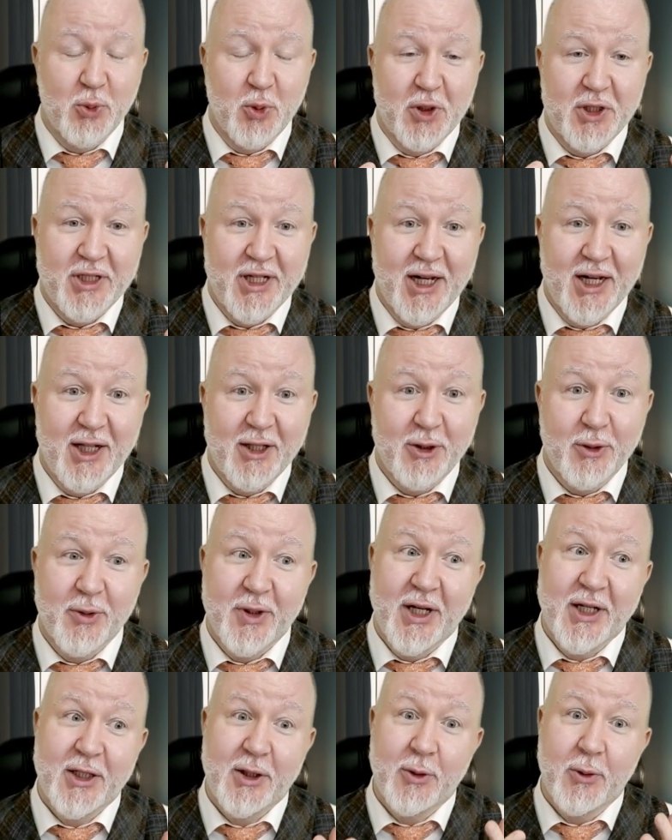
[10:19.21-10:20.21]
would tell you
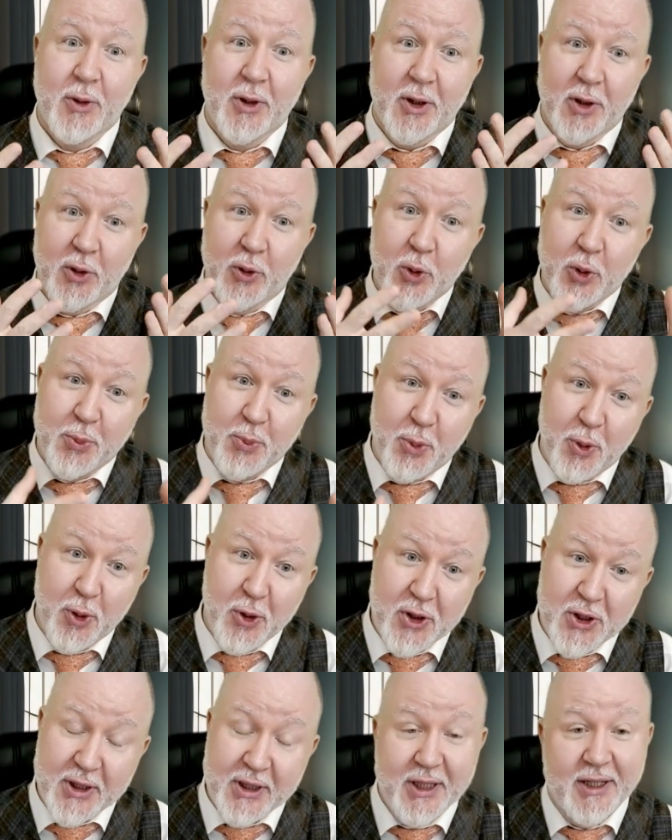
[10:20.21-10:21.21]
that you are a good
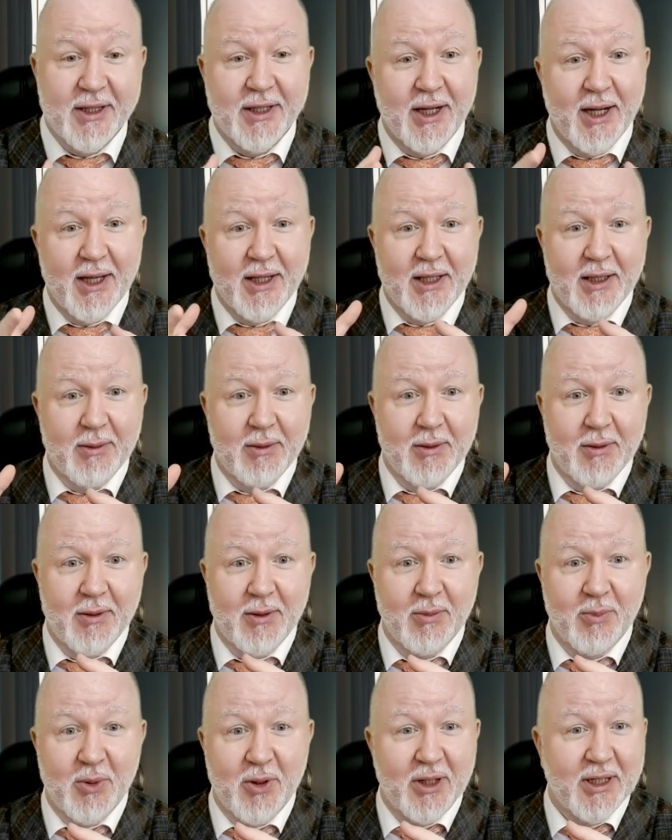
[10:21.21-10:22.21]
person and the other
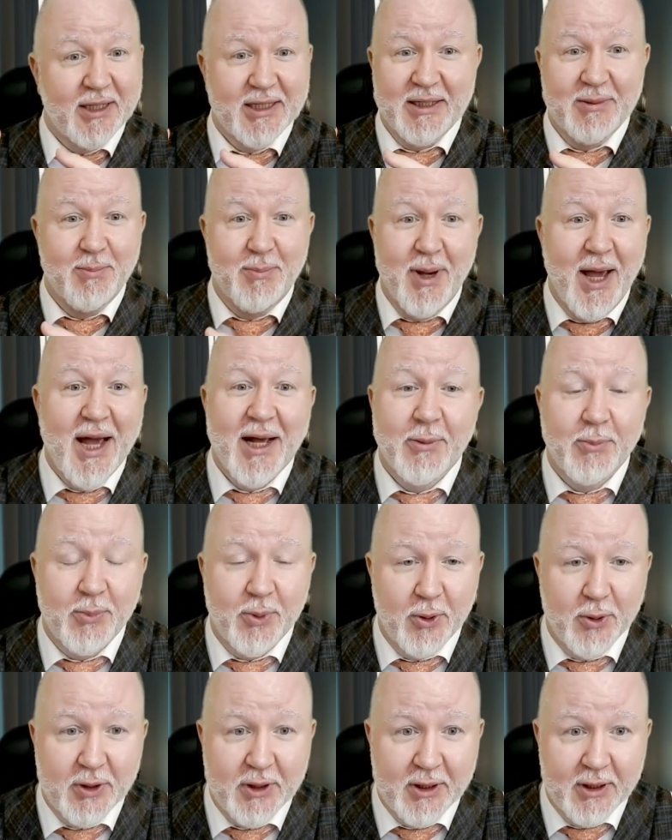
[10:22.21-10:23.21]
party is a bad
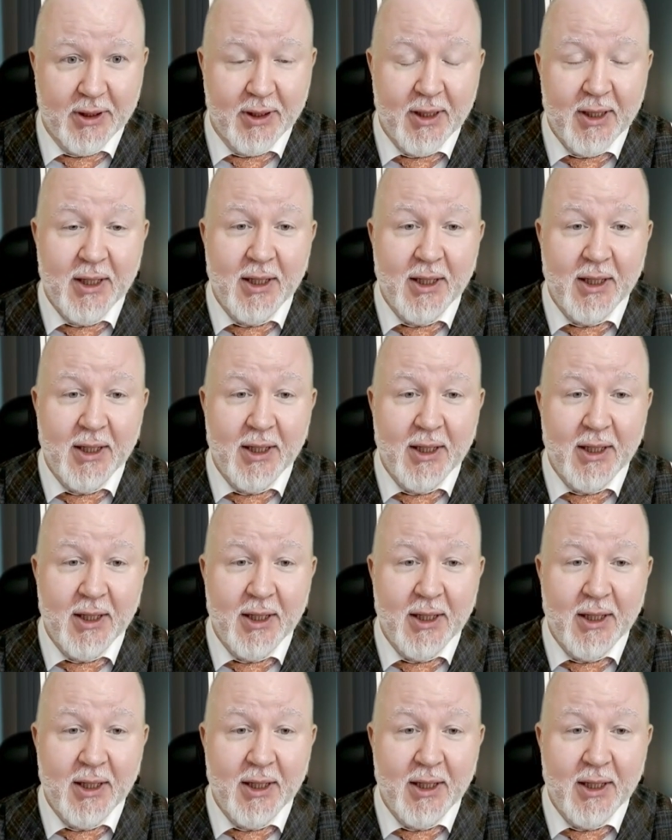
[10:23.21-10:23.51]
person.